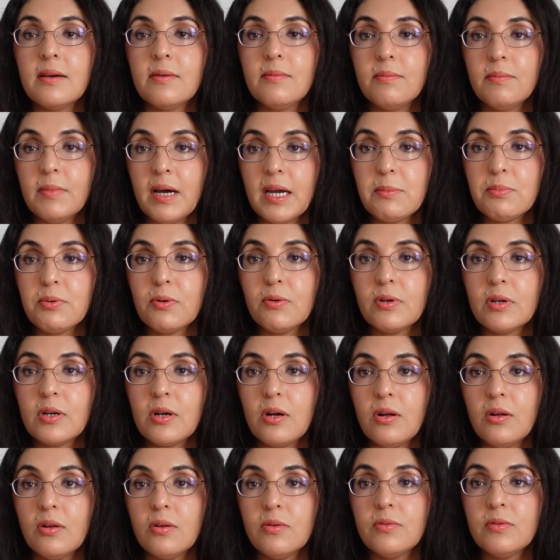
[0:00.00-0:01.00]
my
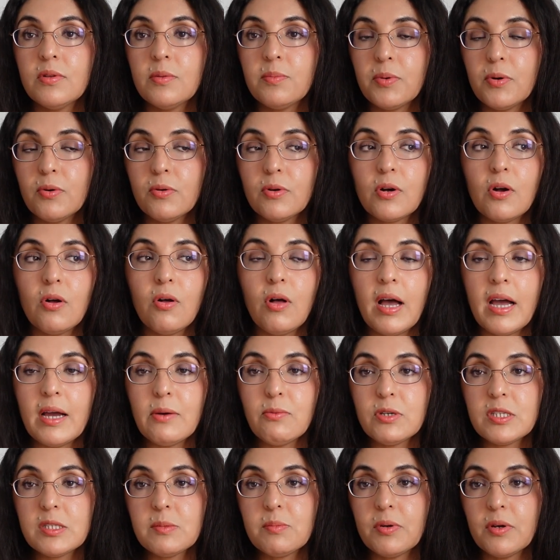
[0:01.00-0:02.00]
protocol, the protocol I
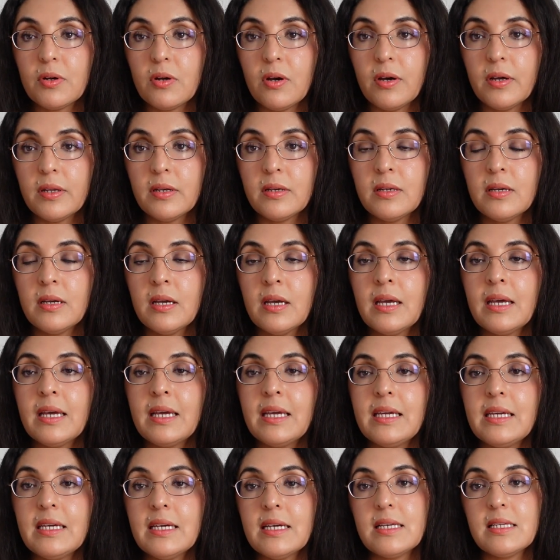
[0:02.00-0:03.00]
was put on,
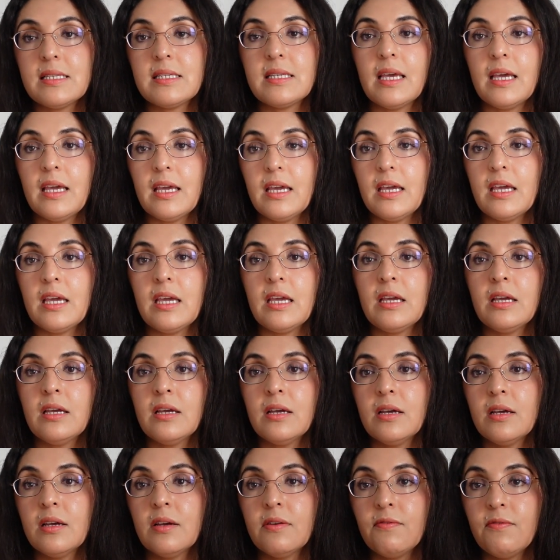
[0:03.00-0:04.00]
is a
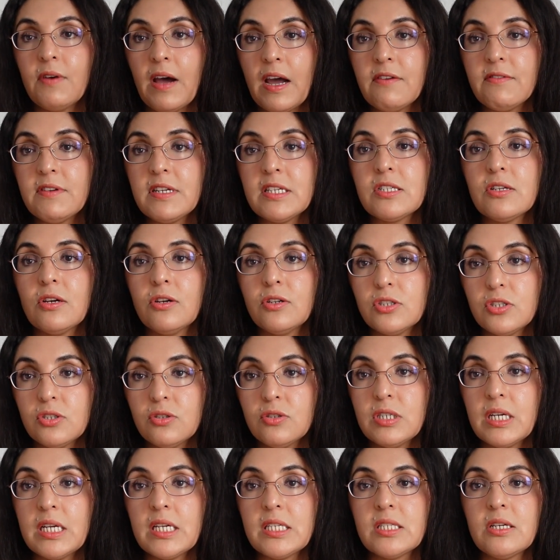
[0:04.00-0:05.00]
5 days on,
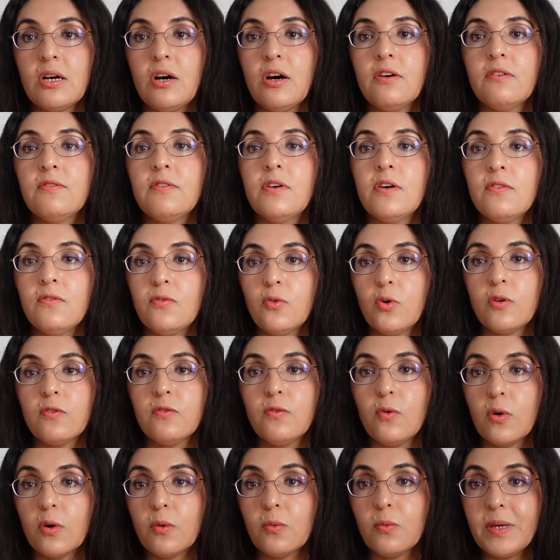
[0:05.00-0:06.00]
2 days off for
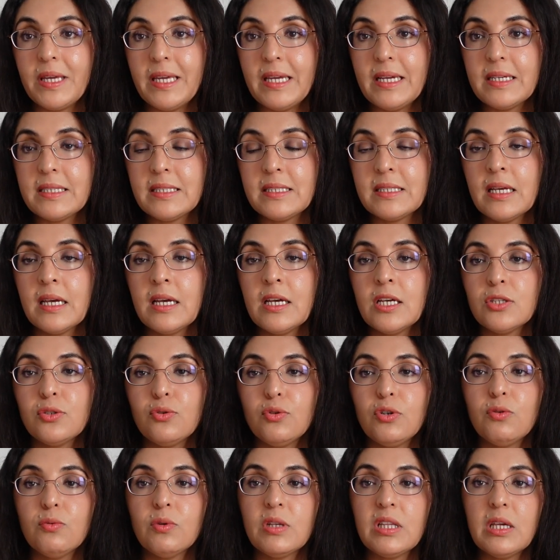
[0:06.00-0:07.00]
4 weeks. So
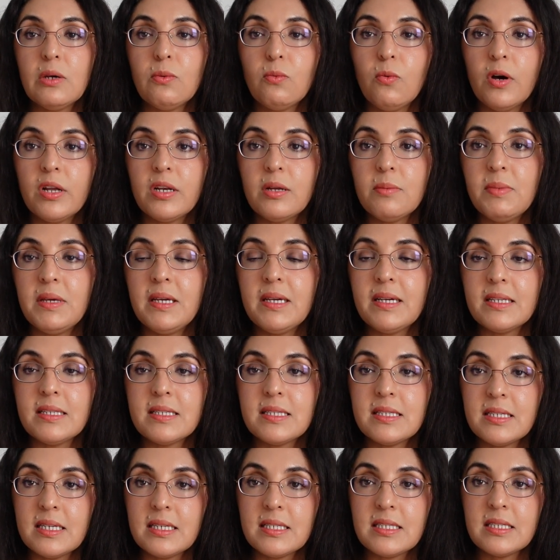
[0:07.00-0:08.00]
you really want to be
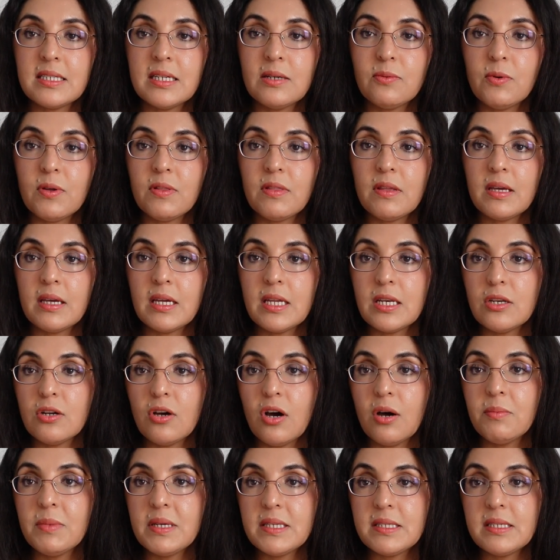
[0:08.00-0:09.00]
consistent with it and
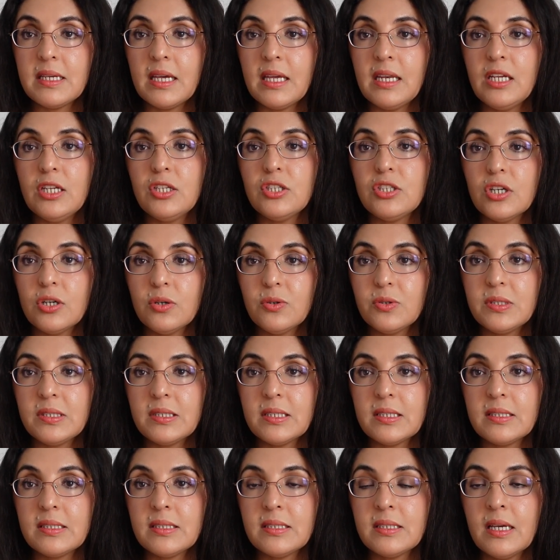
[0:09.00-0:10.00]
not miss any
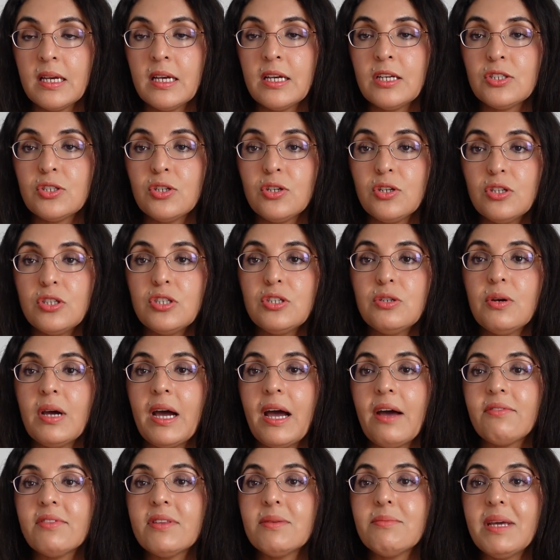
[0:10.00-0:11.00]
doses. So you do
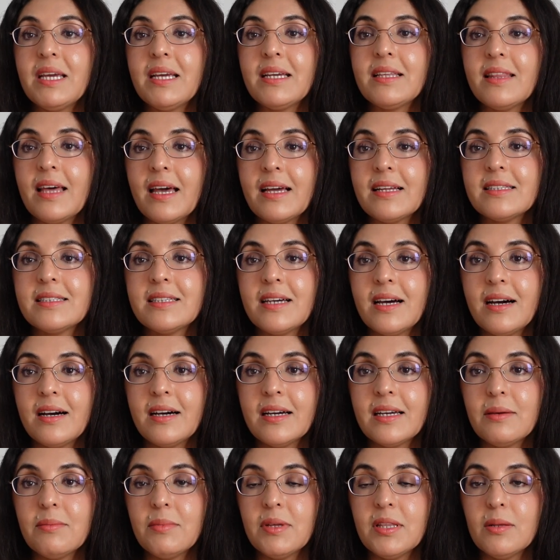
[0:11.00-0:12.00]
have to make that
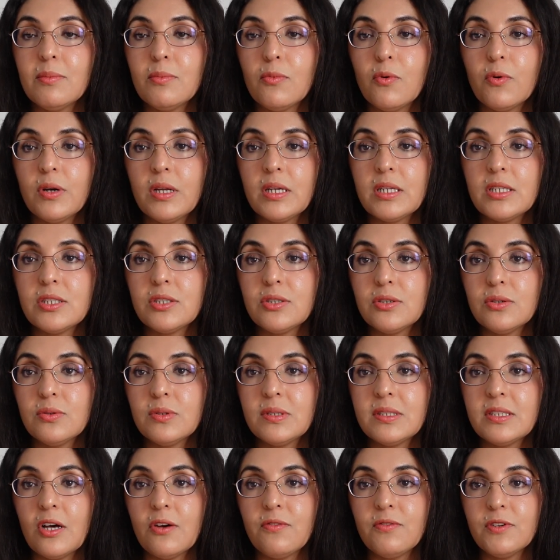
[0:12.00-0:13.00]
time in the morning to
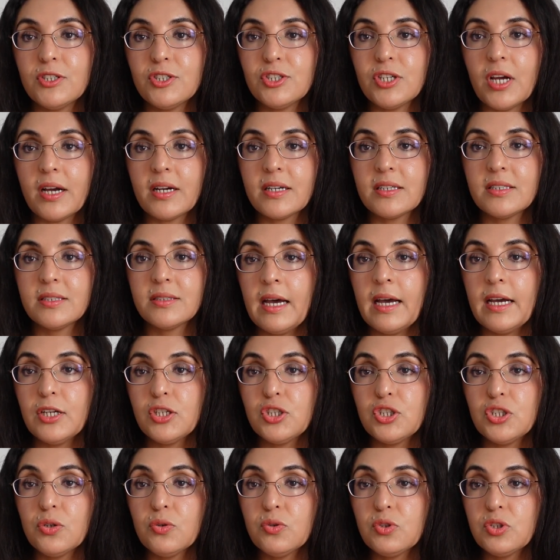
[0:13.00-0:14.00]
self-inject. I
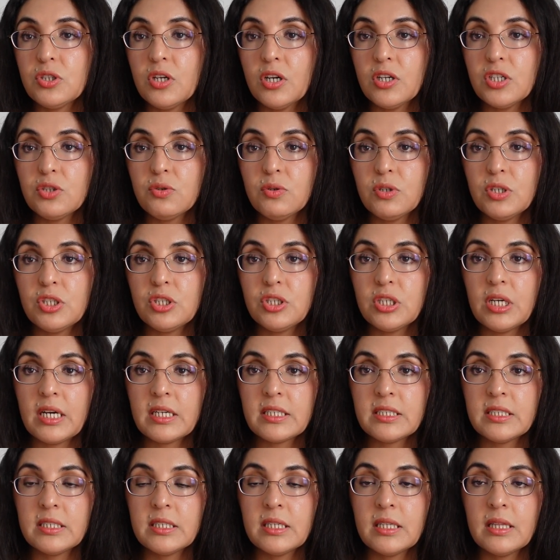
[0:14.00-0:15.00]
chose not to
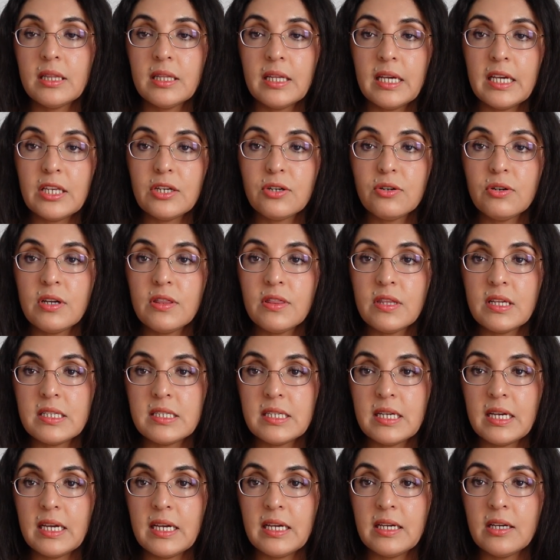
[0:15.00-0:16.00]
inject later in the
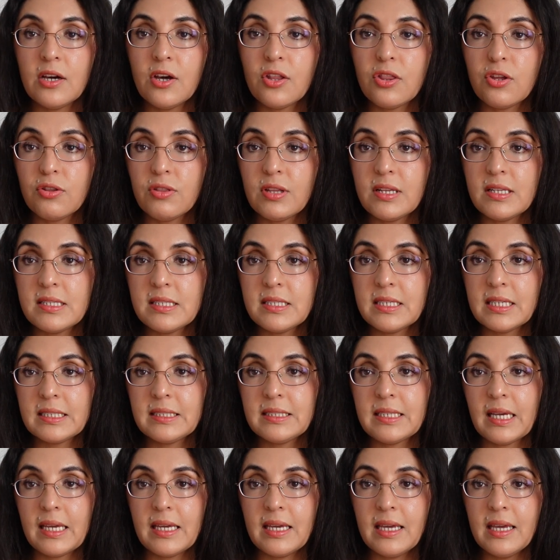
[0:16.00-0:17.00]
day other than
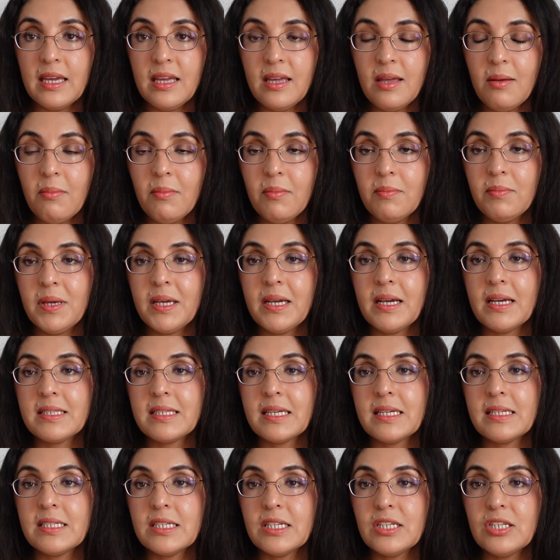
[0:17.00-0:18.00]
6 a.m. because
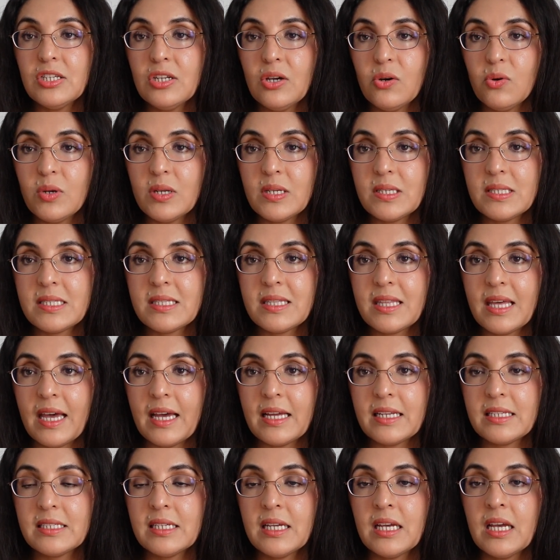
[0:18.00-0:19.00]
I did notice
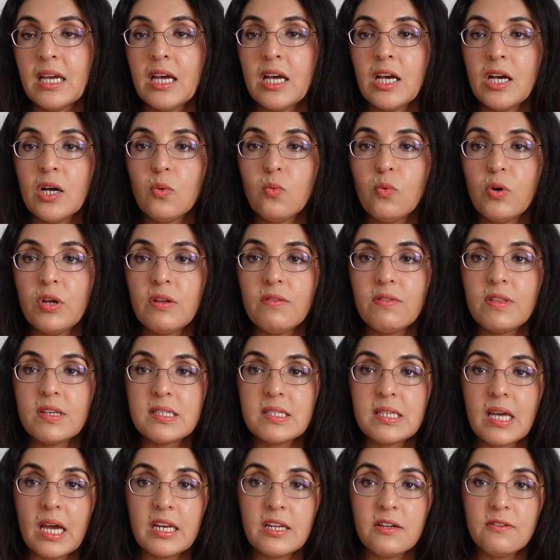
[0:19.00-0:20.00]
that one of the
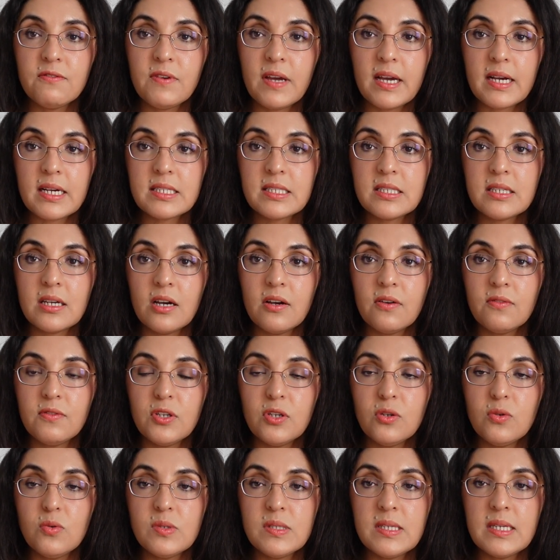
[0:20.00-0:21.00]
side effects of
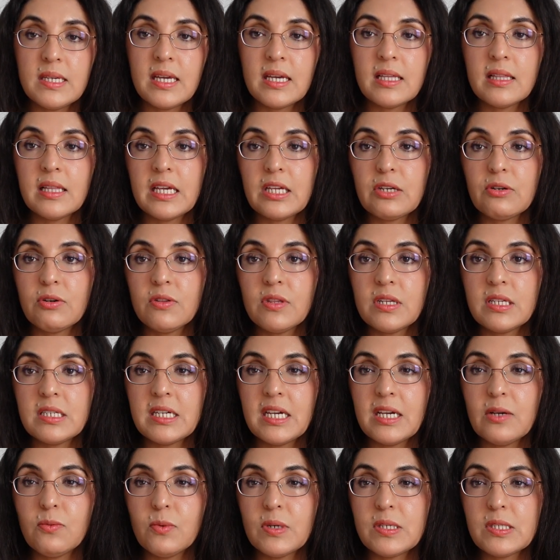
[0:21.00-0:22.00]
using it later in the
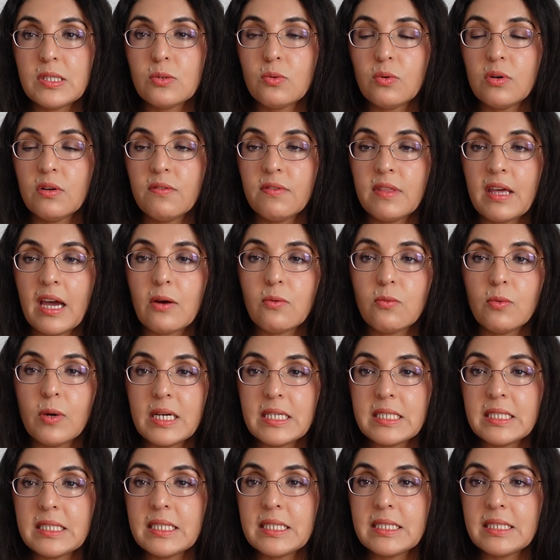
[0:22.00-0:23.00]
day was sort of that
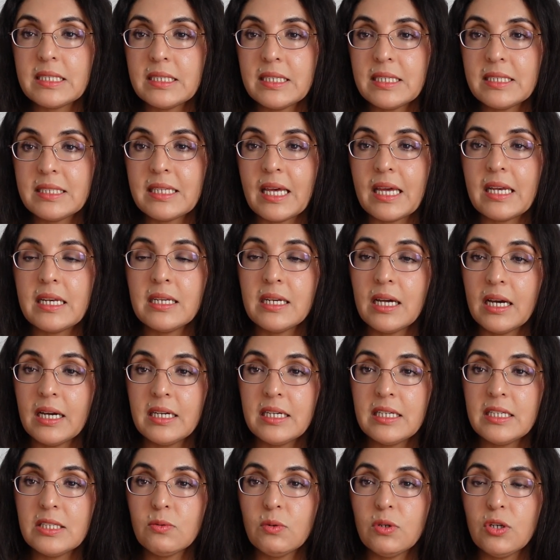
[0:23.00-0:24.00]
restlessness at
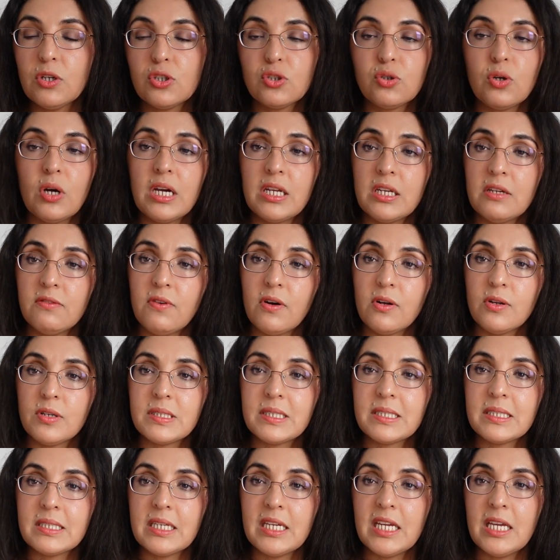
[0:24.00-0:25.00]
night when you're trying to fall
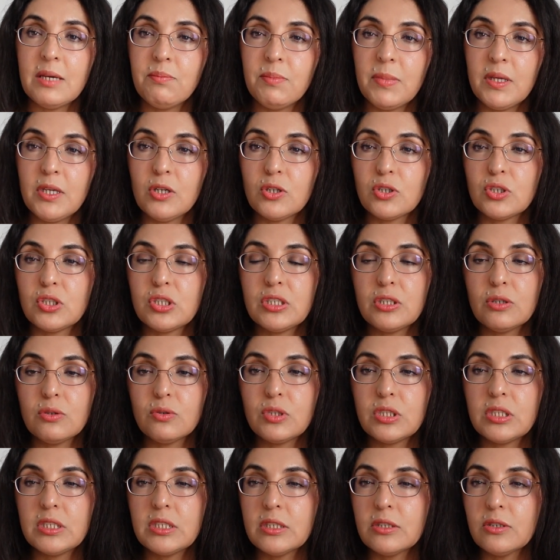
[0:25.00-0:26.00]
asleep, but you're
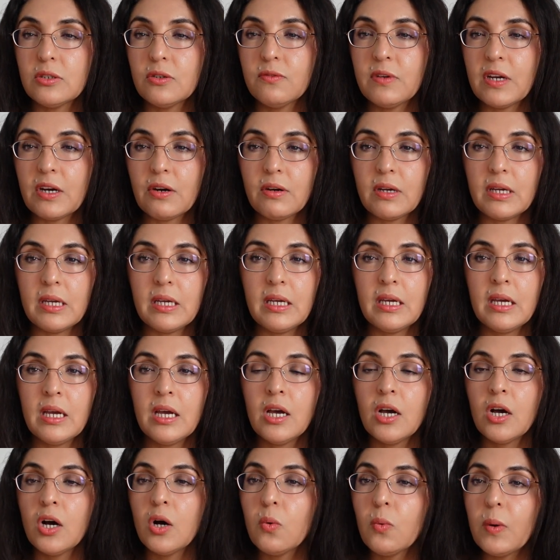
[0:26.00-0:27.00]
still very
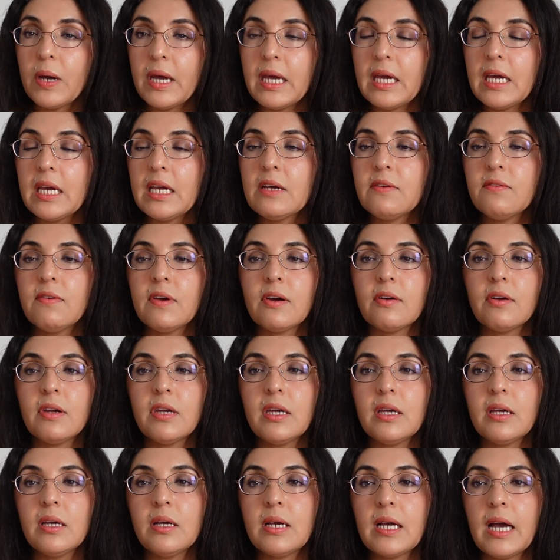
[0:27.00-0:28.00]
awake,
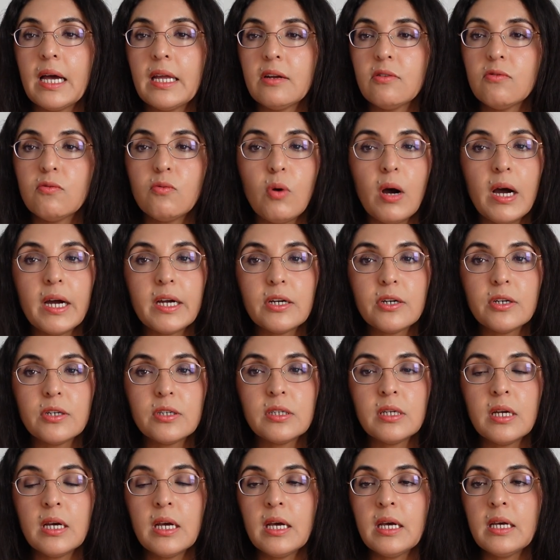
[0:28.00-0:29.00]
very kind of wired.